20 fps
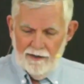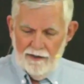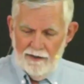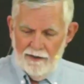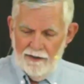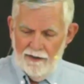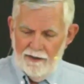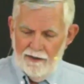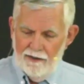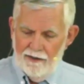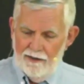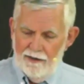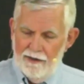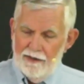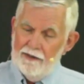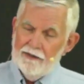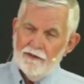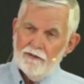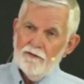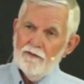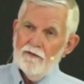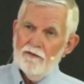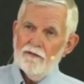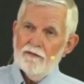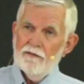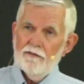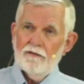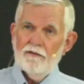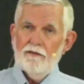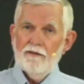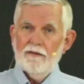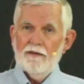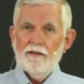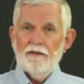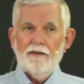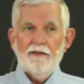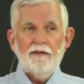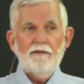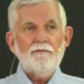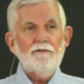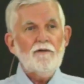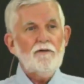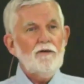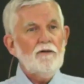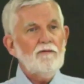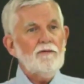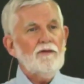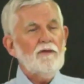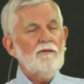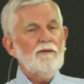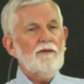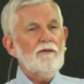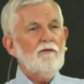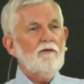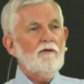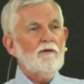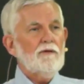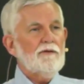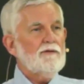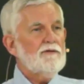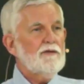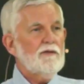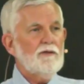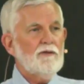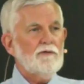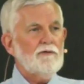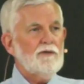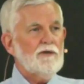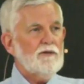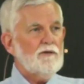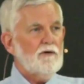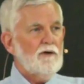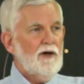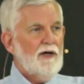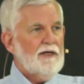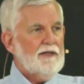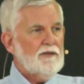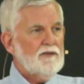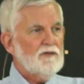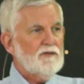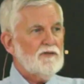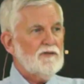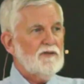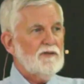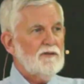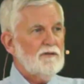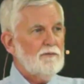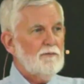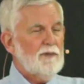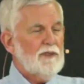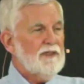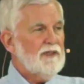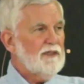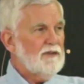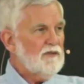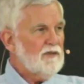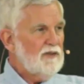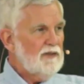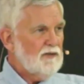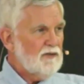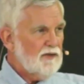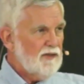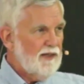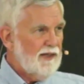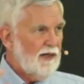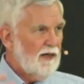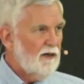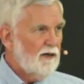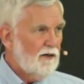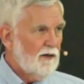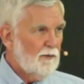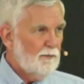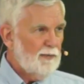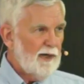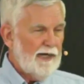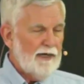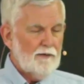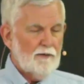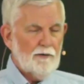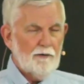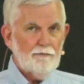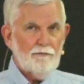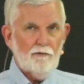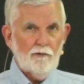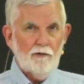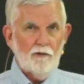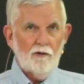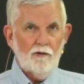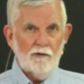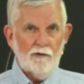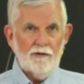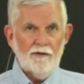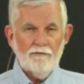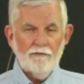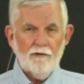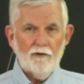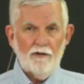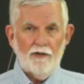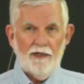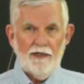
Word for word: And if you don't know the Lord, turn to Christ because he's the all powerful Lord of creation.